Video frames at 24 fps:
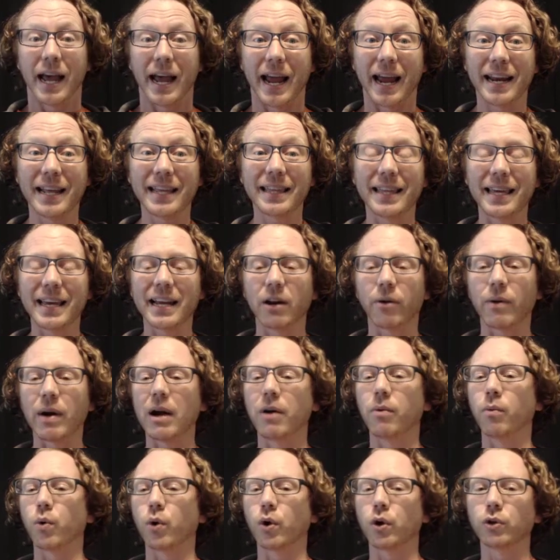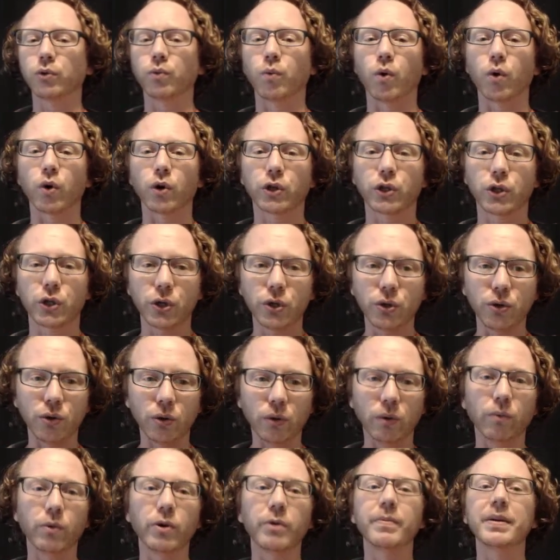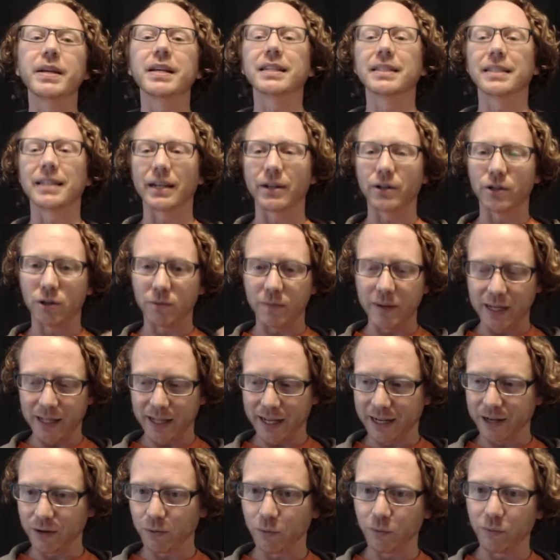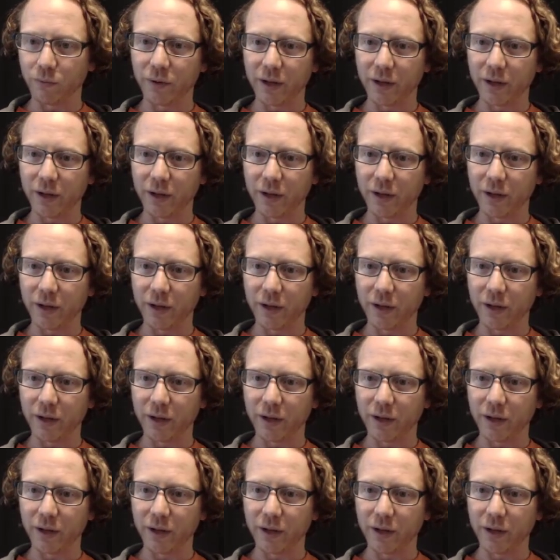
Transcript: Anything around World War II would be considered to be like